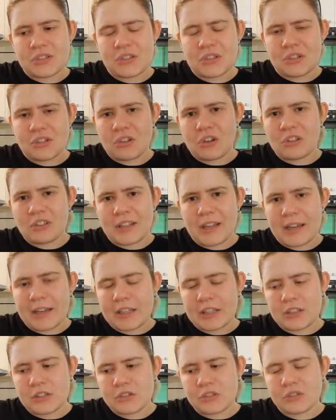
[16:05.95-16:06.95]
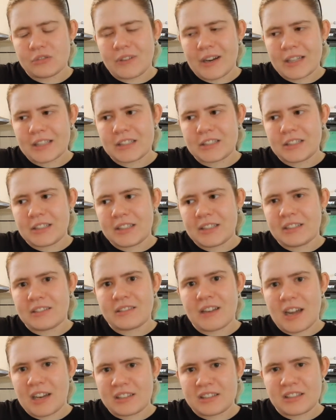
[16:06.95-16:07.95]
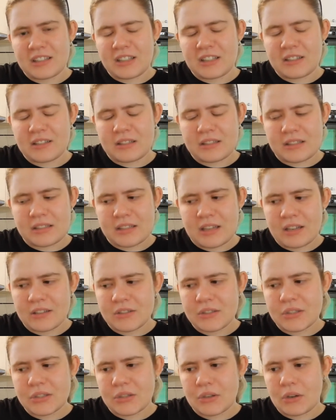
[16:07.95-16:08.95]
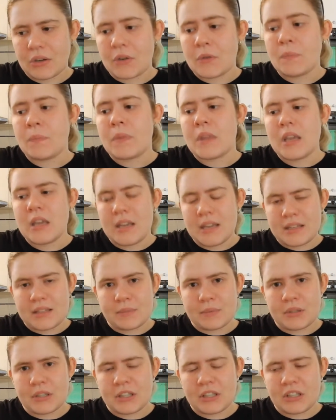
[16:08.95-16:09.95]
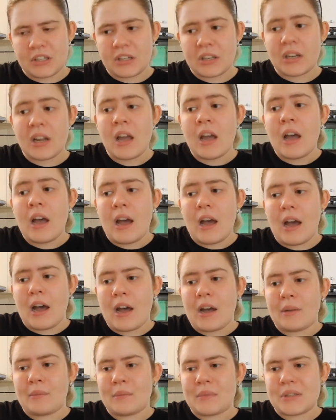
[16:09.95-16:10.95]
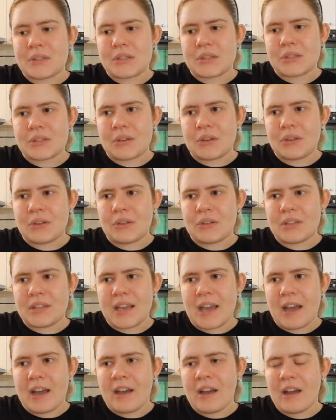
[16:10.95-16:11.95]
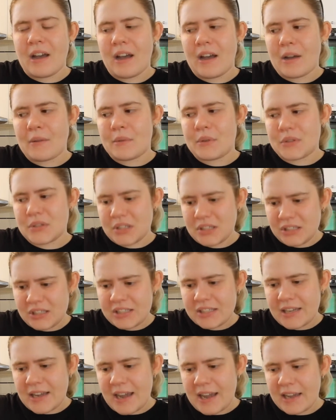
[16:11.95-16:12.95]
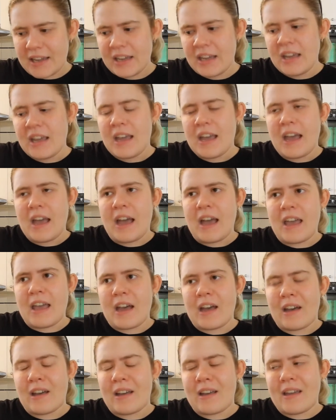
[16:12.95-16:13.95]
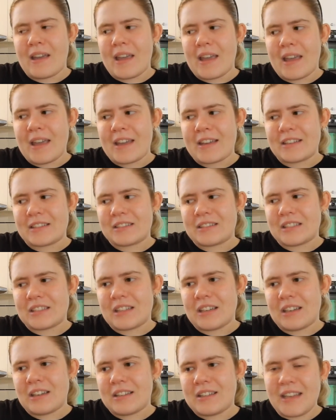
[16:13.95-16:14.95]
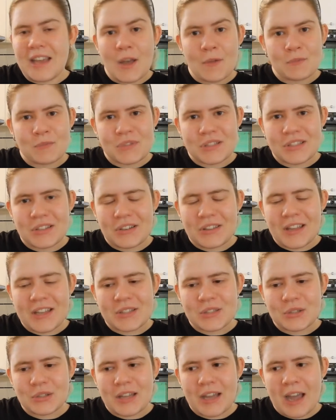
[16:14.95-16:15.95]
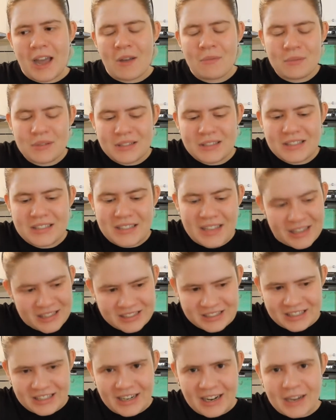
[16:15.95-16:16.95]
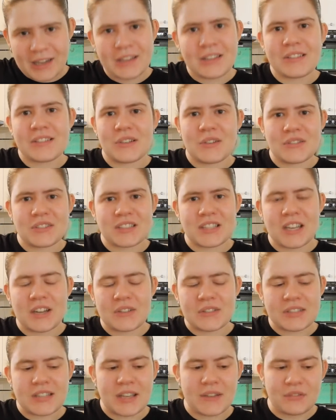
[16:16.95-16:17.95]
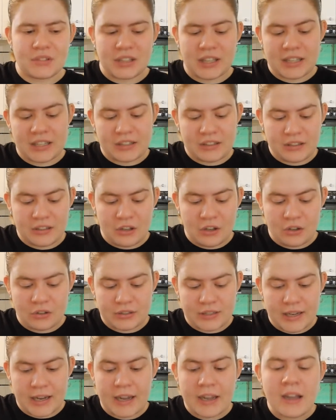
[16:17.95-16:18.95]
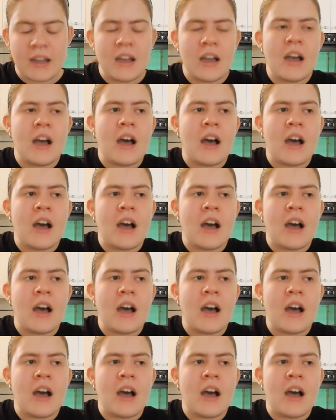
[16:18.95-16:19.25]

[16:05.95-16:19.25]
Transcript: So you're not like directly underneath the sun. So it's pretty good. It was a good day. So that's all that happened yesterday, because obviously I was there for like the whole day.